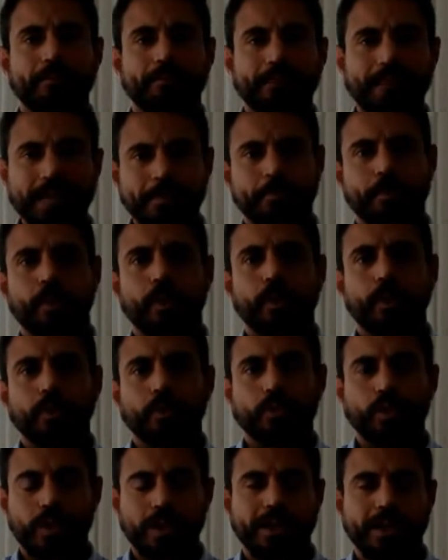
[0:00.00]

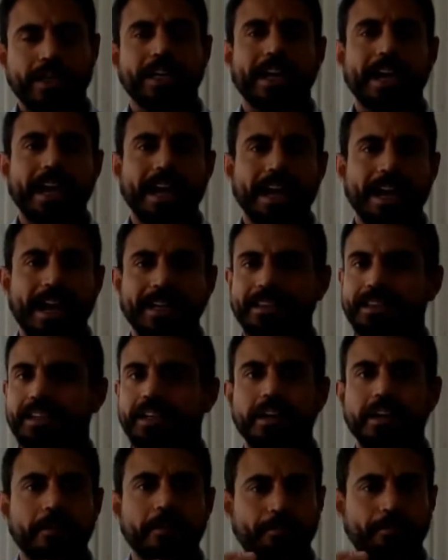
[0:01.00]
people working at
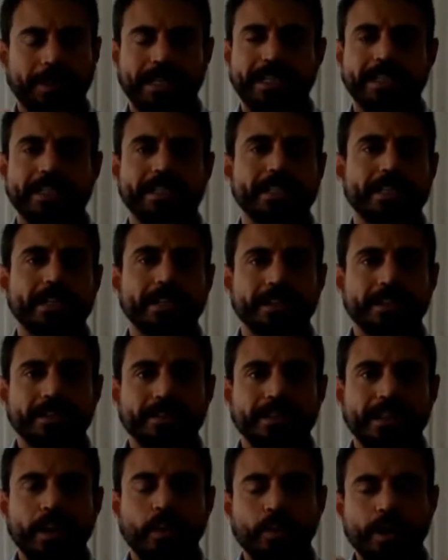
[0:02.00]
the companies
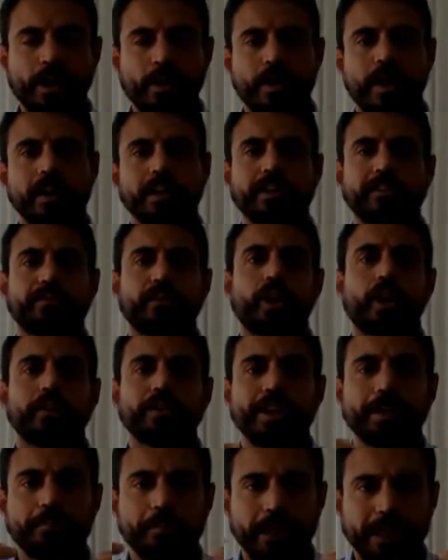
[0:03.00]
that we are all
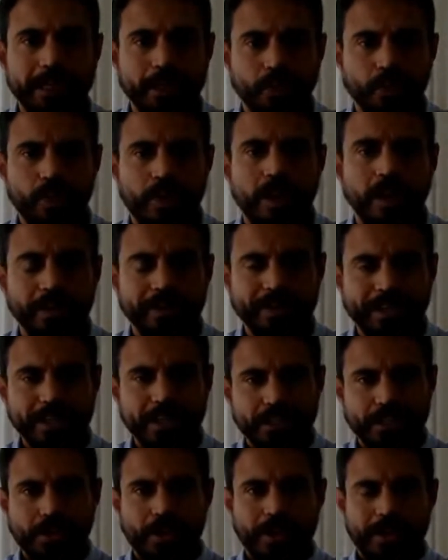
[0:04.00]
involved in, because we're all in
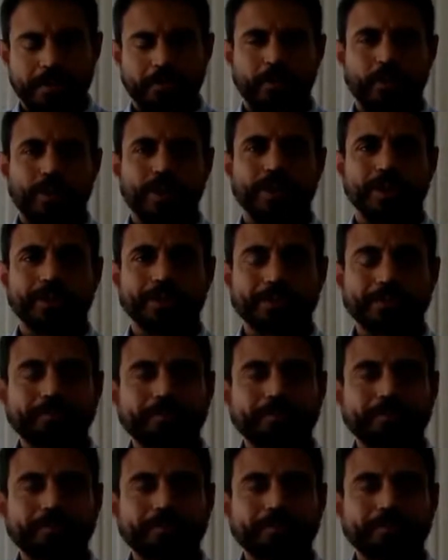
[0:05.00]
this startup world?